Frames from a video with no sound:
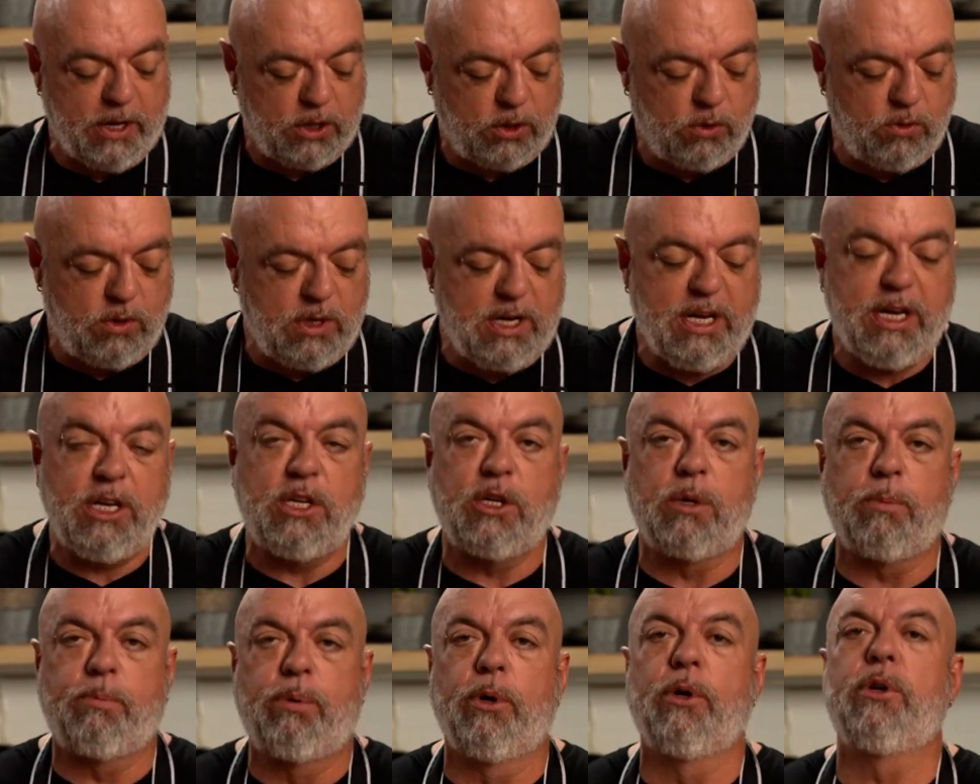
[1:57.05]
You need
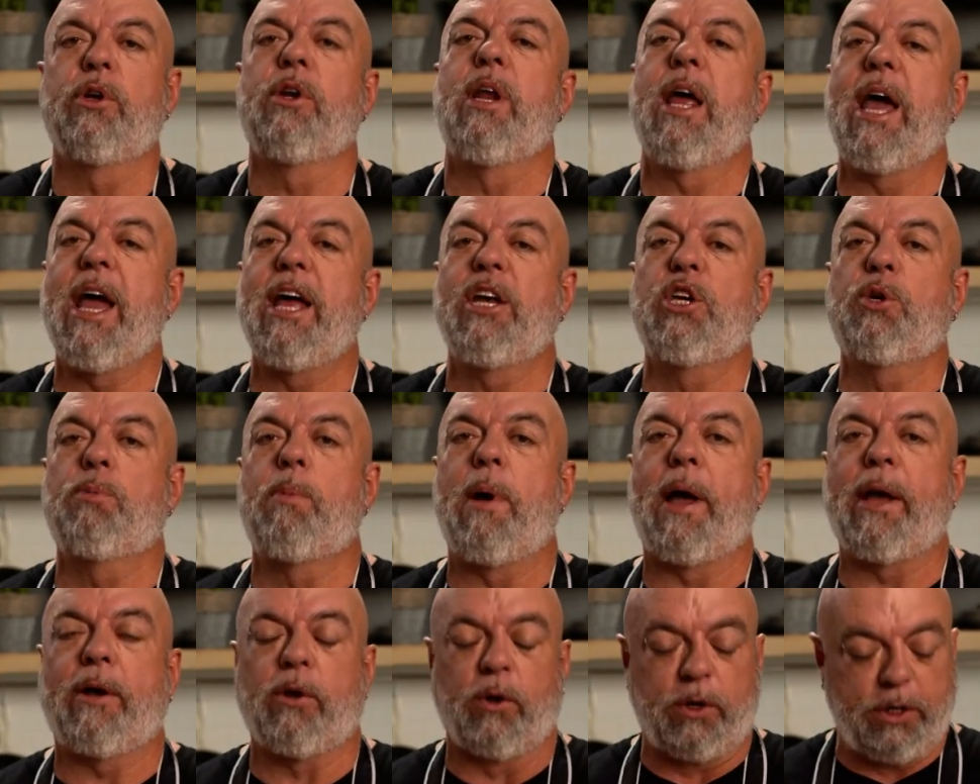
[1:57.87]
to put an edge
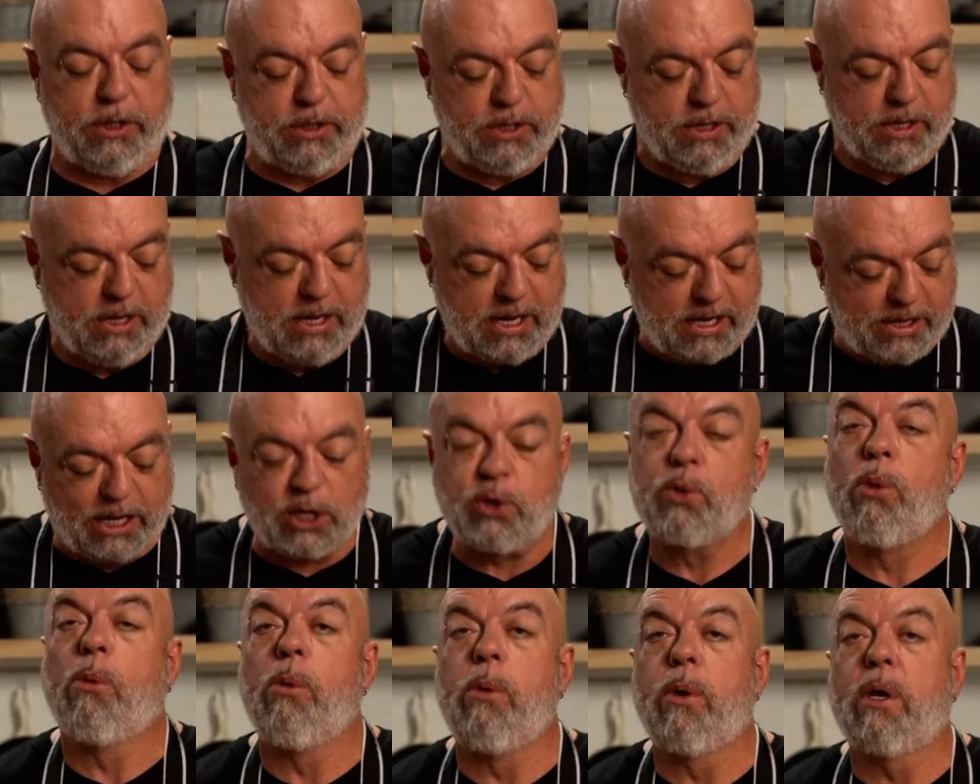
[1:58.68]
back on it, and
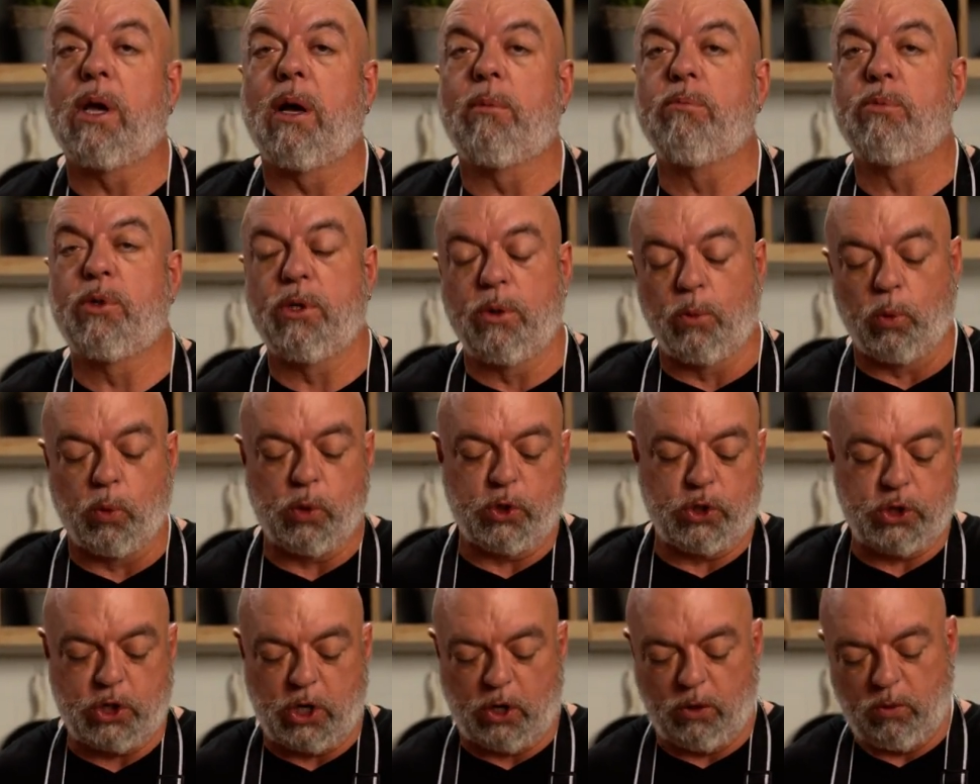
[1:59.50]
that's where we come to the
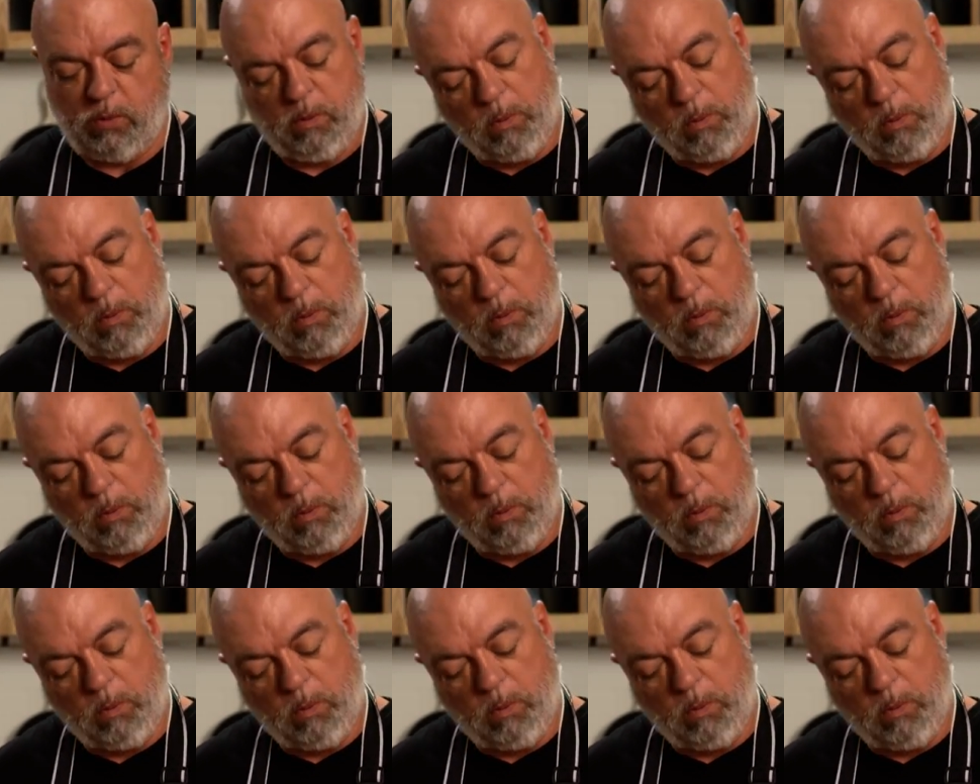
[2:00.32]
water stone.